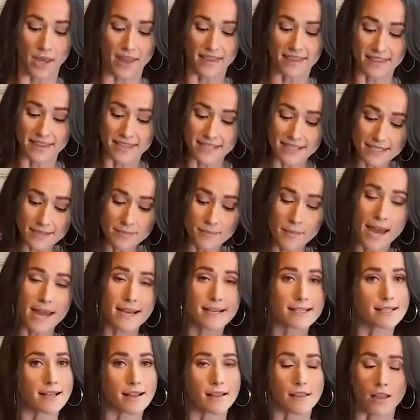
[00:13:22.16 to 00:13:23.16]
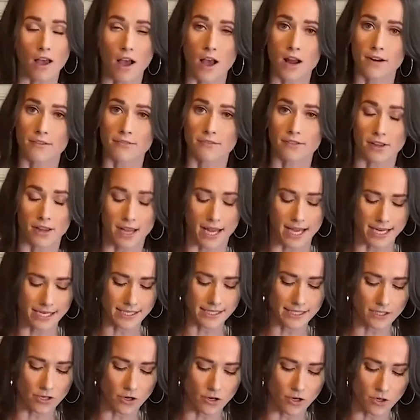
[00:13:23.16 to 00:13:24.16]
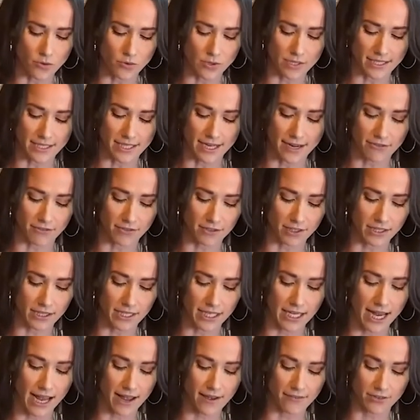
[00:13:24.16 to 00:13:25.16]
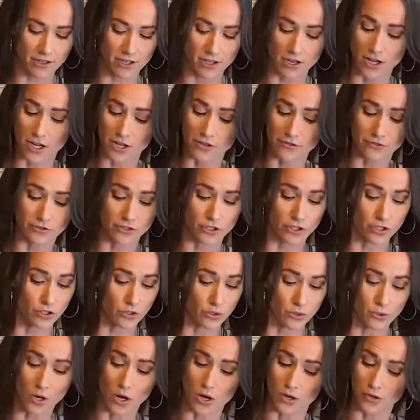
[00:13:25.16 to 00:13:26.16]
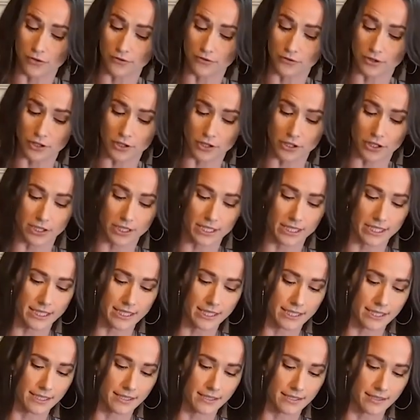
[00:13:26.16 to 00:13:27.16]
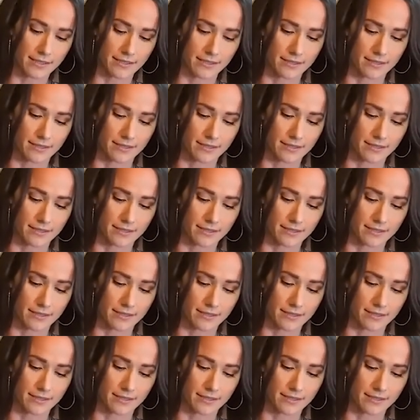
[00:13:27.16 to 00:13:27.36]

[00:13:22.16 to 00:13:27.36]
But this makes a lot of glaze, so you would definitely have enough to do all of your cookies.